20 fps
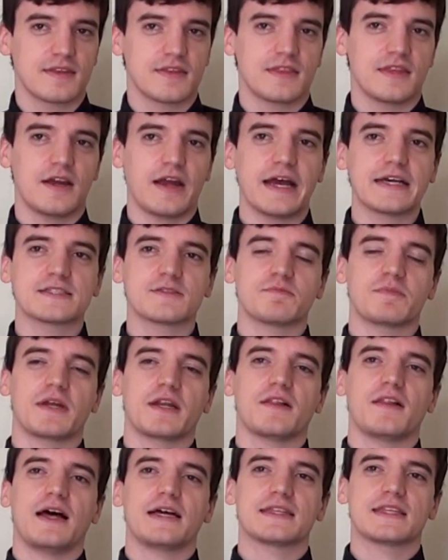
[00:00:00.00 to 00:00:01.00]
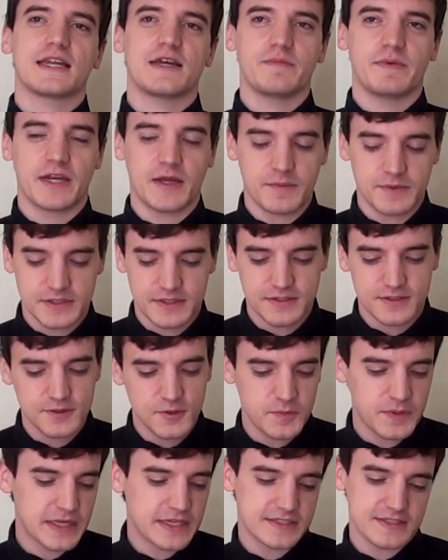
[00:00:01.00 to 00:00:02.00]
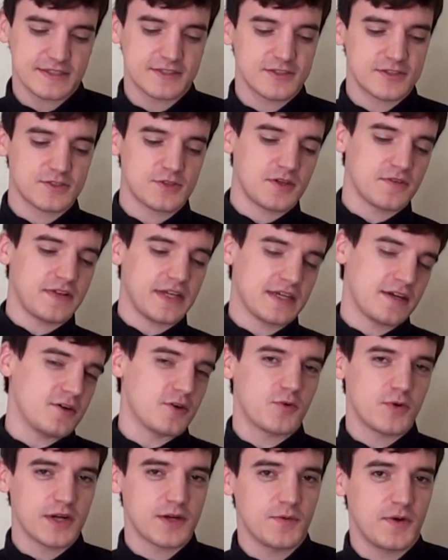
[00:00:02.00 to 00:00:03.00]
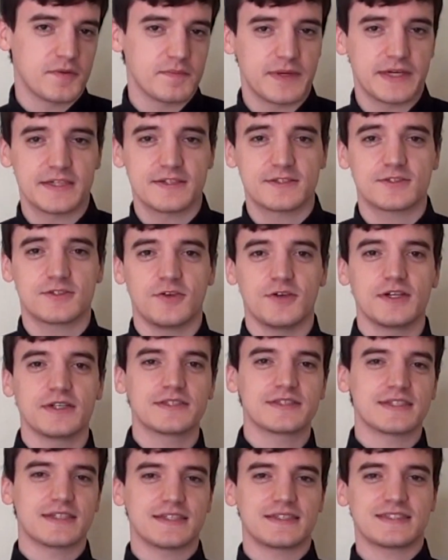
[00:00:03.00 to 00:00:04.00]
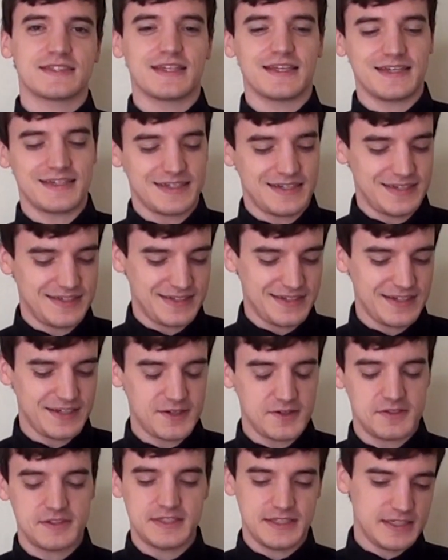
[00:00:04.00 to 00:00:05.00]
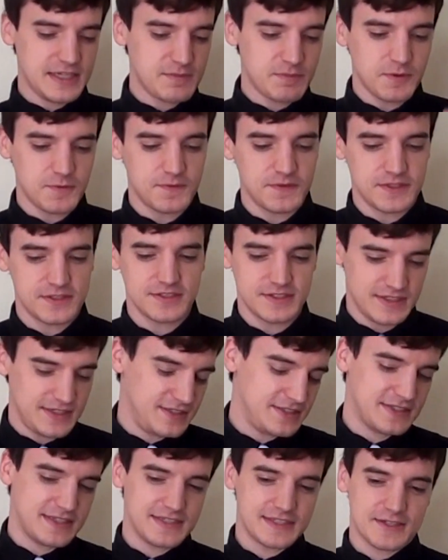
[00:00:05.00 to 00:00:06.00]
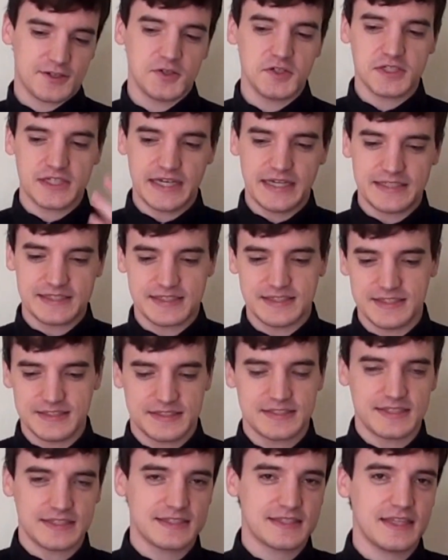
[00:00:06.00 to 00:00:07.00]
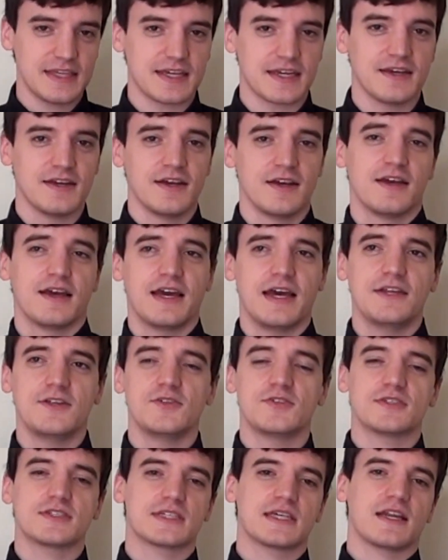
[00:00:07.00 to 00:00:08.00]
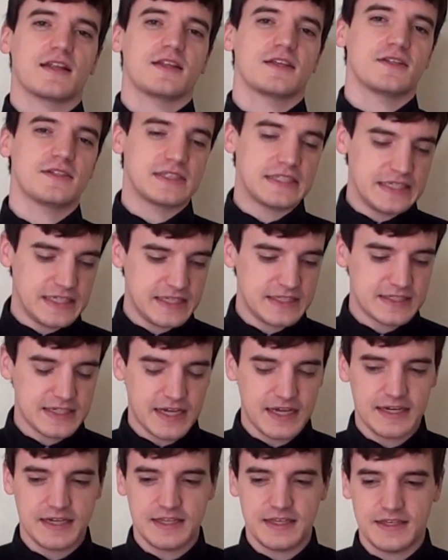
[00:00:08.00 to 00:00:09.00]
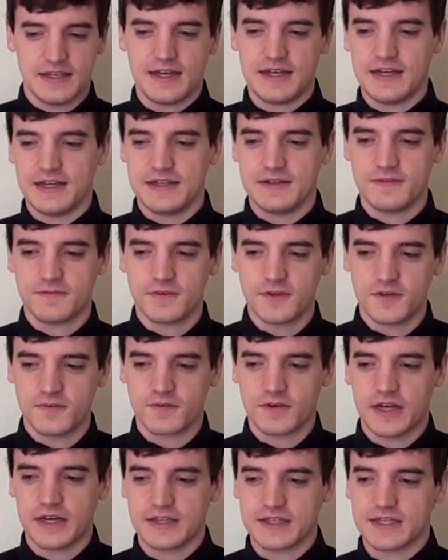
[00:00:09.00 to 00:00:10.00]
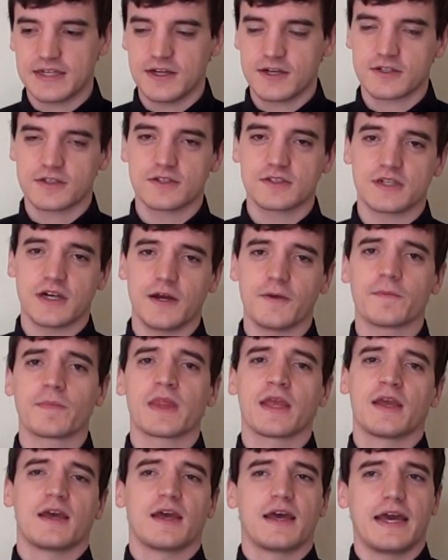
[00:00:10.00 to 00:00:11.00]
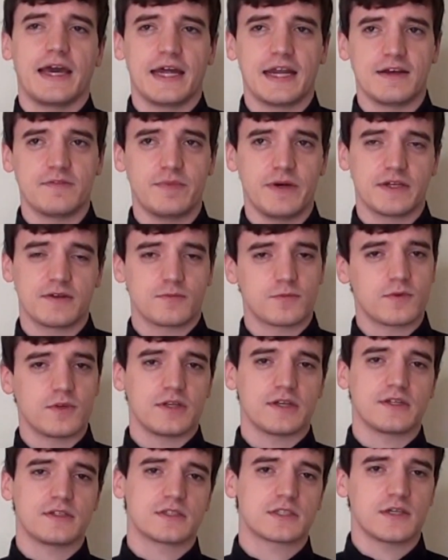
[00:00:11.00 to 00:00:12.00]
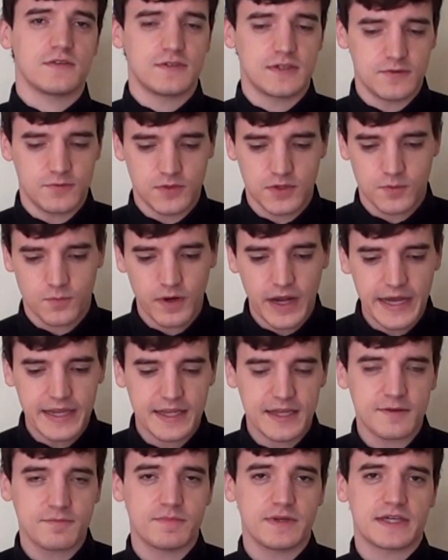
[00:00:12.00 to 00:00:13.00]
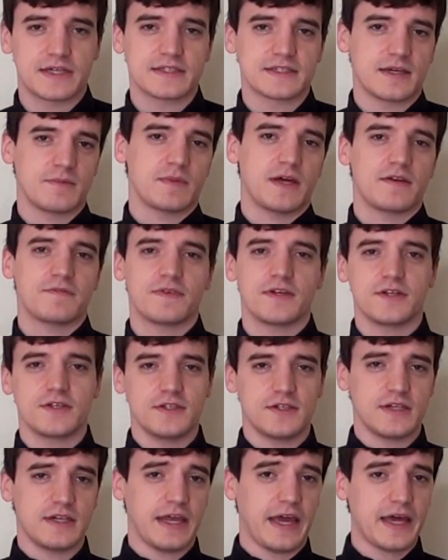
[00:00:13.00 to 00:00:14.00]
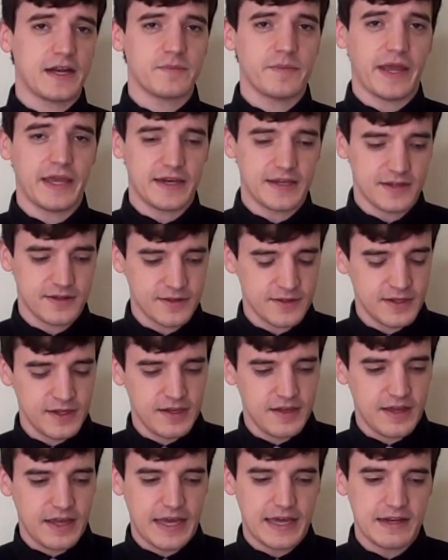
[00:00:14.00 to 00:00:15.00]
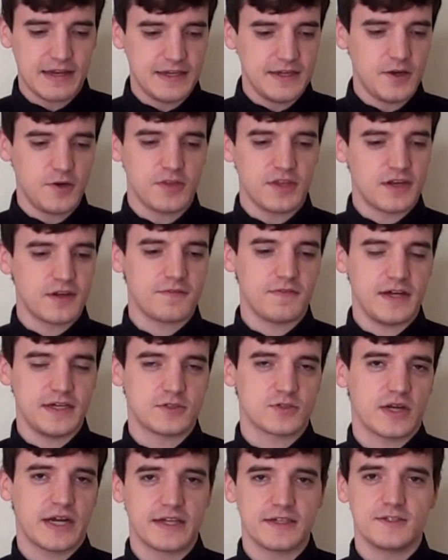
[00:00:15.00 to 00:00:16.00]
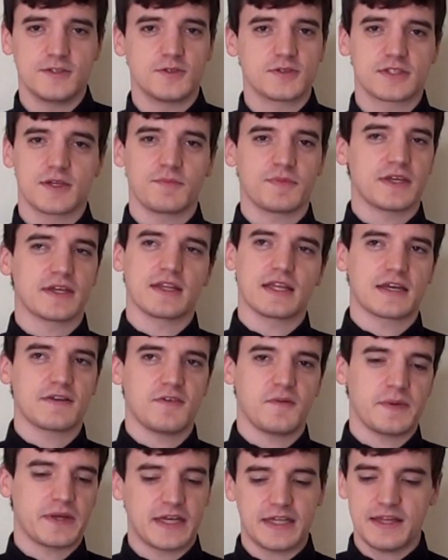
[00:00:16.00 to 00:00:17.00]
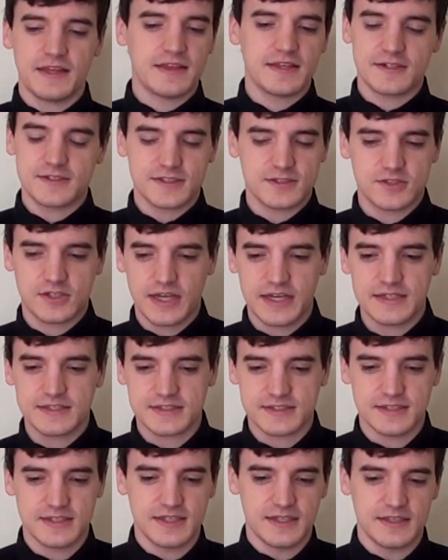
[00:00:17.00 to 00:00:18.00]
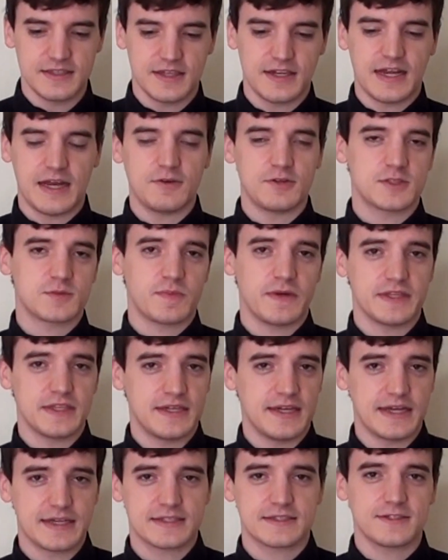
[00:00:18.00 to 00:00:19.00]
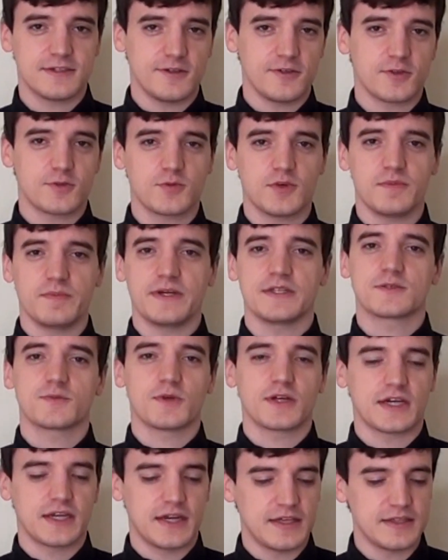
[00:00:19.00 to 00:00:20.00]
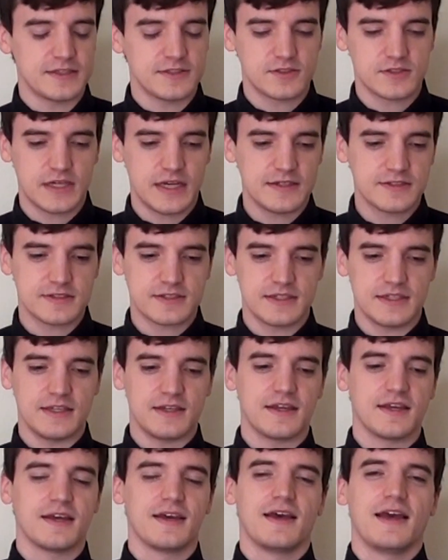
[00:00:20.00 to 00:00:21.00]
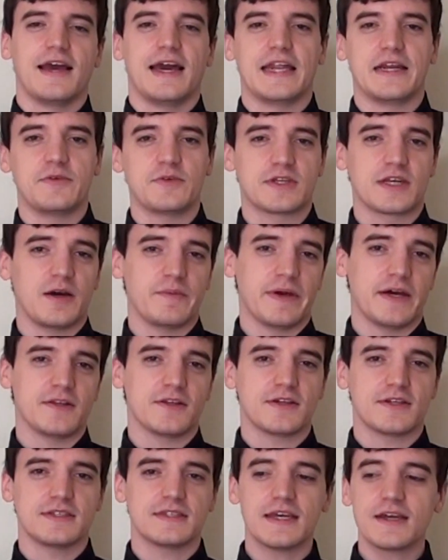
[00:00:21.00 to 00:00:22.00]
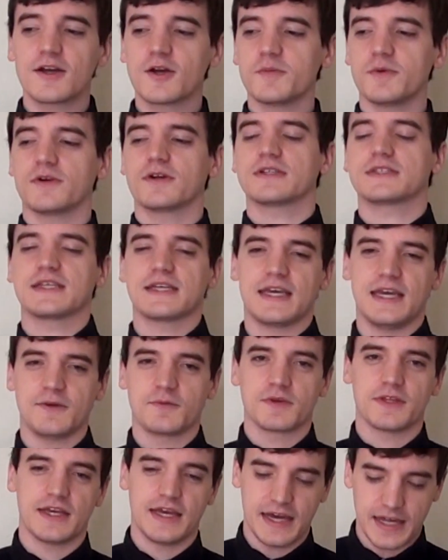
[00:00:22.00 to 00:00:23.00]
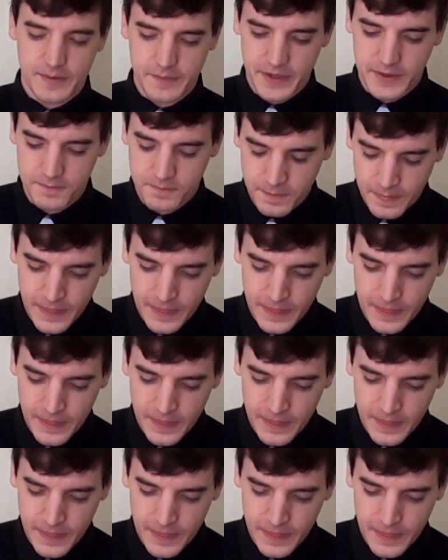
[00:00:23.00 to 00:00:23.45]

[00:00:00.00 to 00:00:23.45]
there hasn't been a lot that I've been able to do because it's just sort of like quick 1-minute shorts, and it's like you know, the Dibblefish, and here's this court case, and there's this thing, and you just get a little teeny tiny feel for how the characters are. And I've been really conservative with writing because I'm not very good at animating, and I know that if I try to do something like, and then there's a chase scene, then I would spend the next 3 months working on this chase scene, and it would come out looking terrible because I can't really animate.